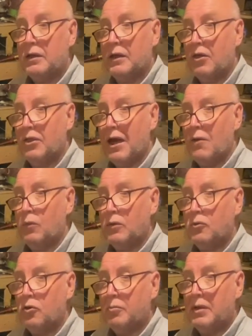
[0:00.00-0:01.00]
Now that will
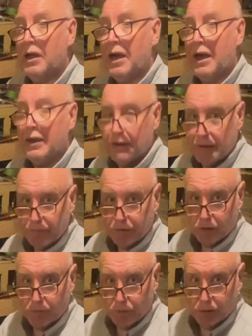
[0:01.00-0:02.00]
come in handy for
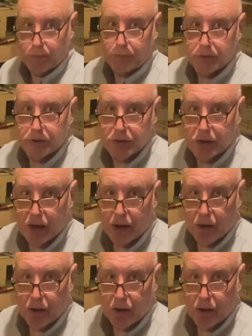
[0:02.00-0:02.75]
the routes,